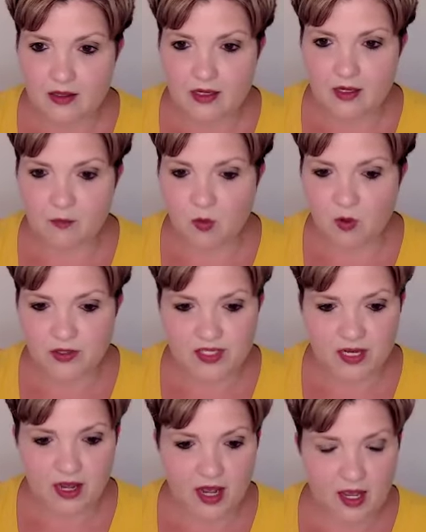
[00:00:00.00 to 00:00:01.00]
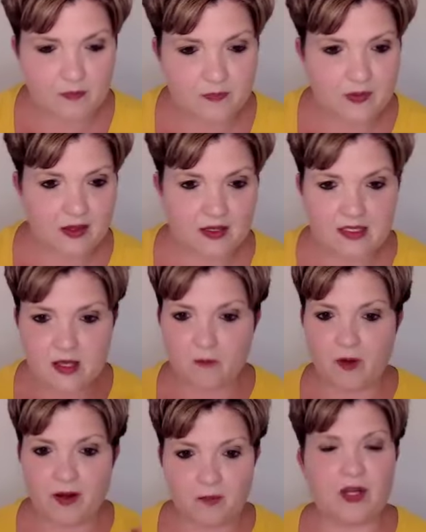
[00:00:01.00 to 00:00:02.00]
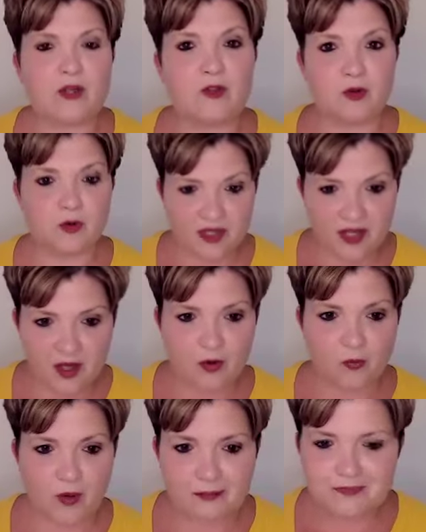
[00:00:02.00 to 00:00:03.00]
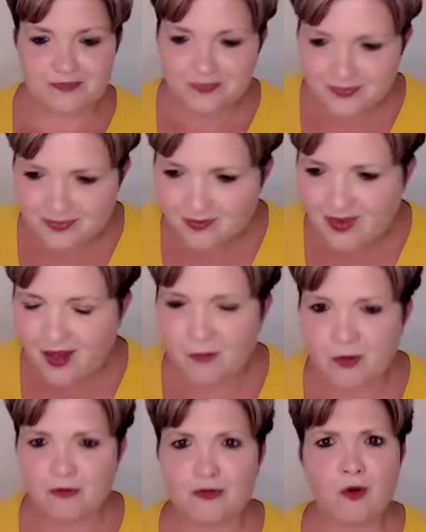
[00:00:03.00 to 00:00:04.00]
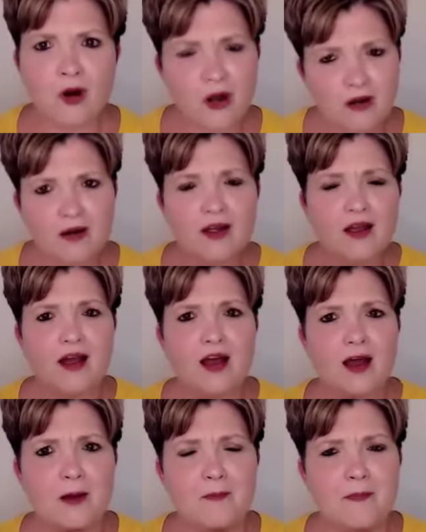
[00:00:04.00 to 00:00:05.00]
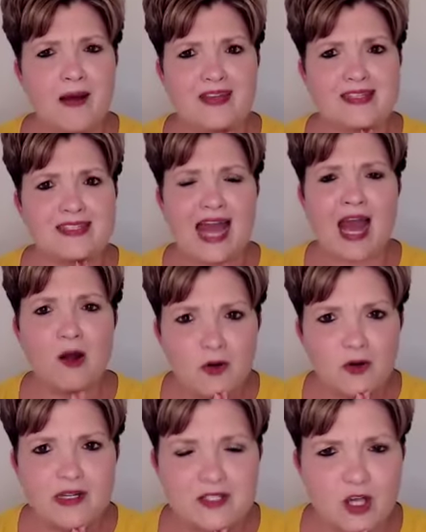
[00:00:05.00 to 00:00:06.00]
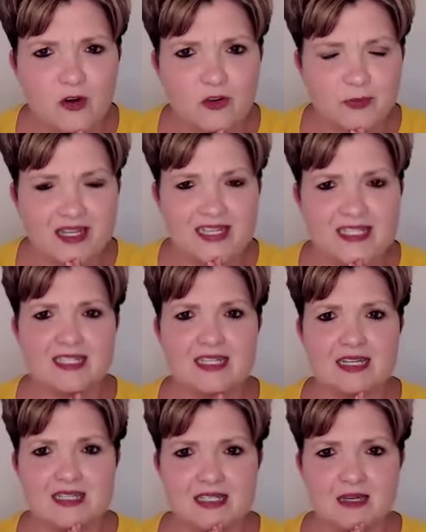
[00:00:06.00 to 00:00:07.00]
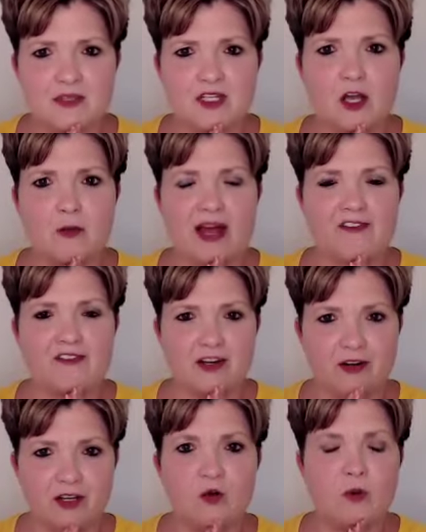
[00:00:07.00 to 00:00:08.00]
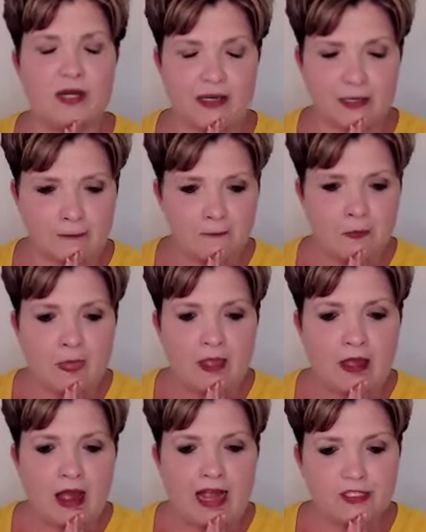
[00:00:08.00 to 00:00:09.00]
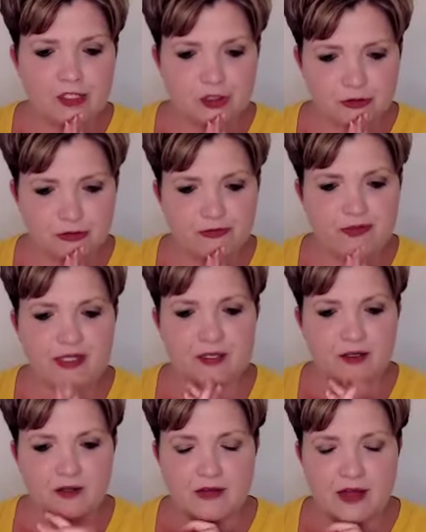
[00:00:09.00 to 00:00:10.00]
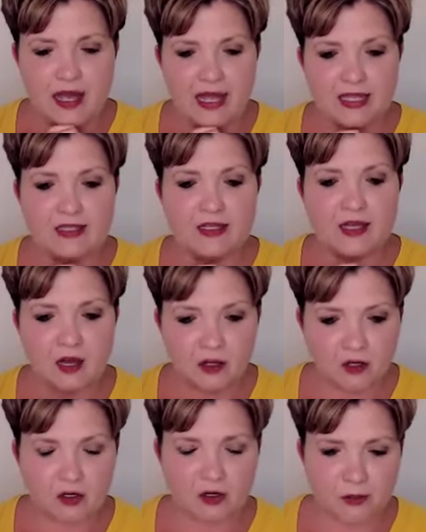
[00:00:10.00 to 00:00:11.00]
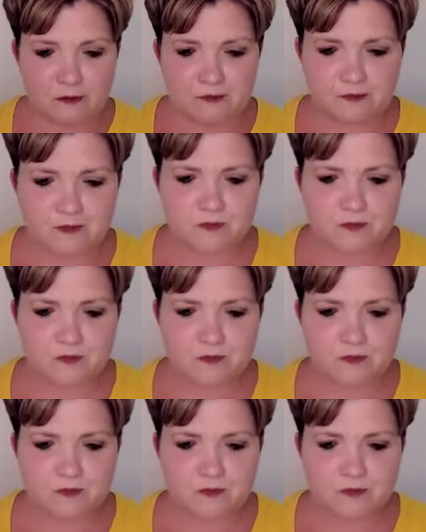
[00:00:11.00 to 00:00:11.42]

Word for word: any more time because I want to bring through another one before um, this hour is over because it does seem to go by very quick. I do feel a younger